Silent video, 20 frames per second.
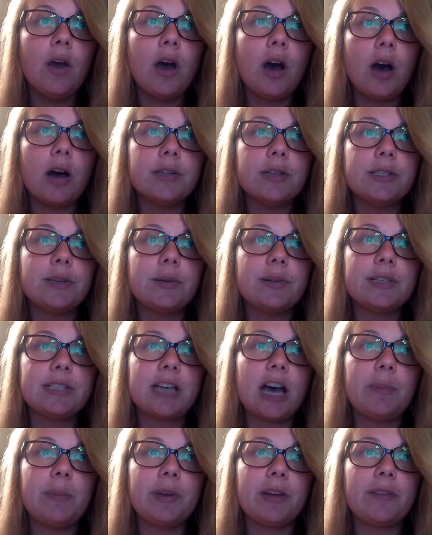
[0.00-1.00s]
Also, on the
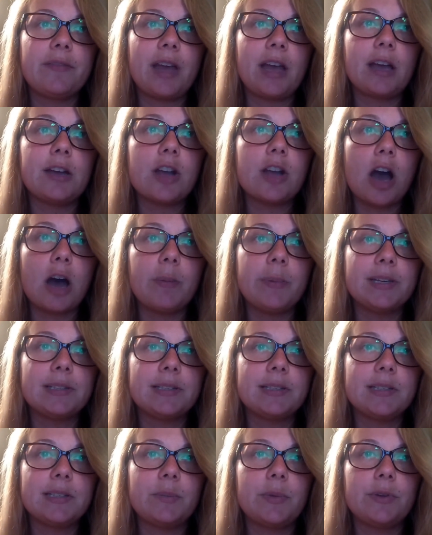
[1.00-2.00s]
topic of
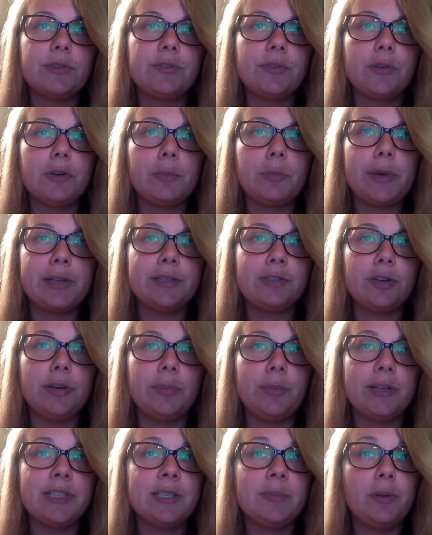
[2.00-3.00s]
economics is the most rudimentary
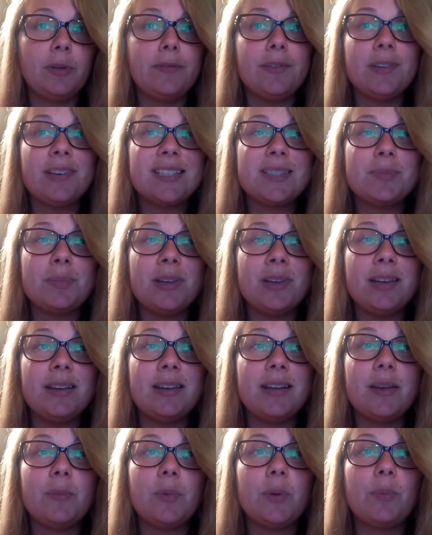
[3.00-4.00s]
principle of the
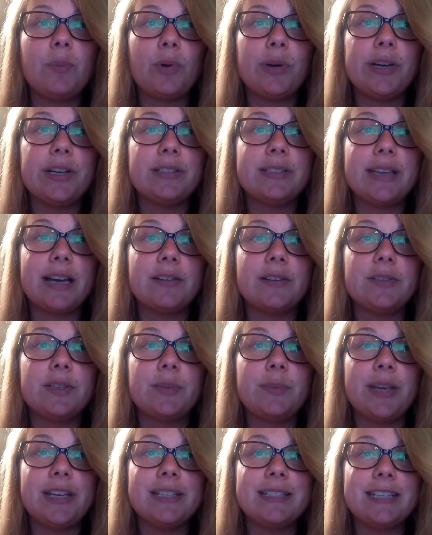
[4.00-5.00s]
discipline, and when boiled down
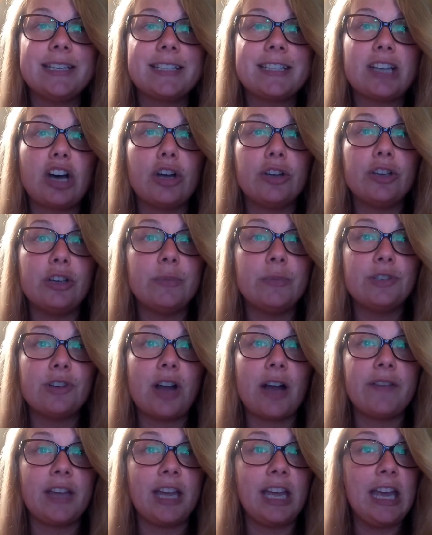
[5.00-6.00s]
to basics, all human
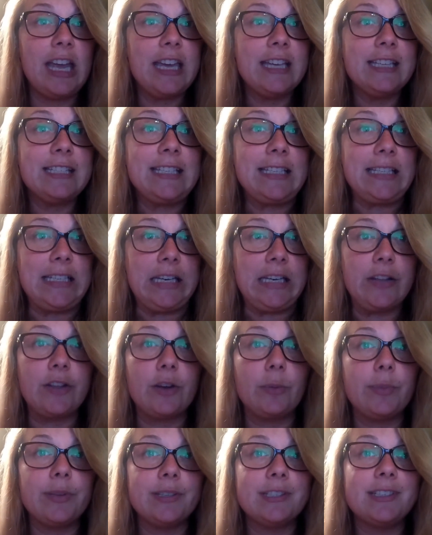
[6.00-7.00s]
trafficking is
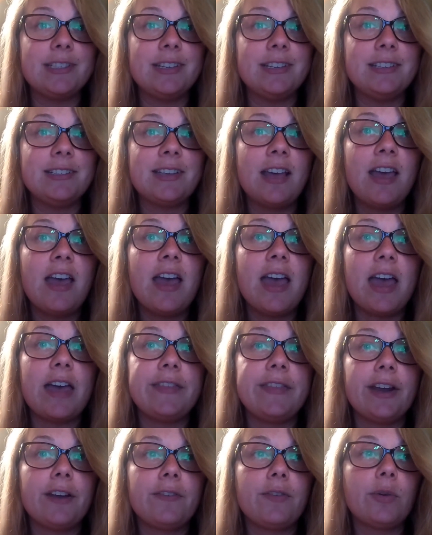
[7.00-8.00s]
another business,
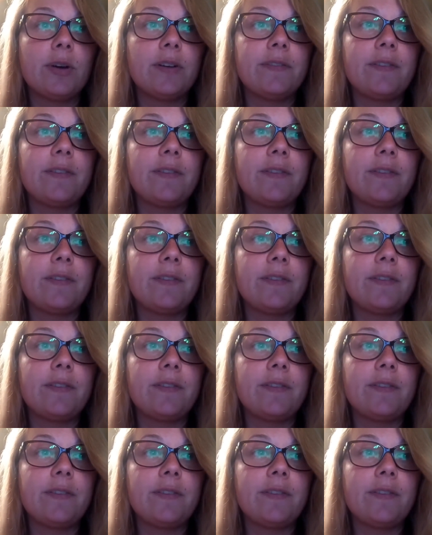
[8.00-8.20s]
and therefore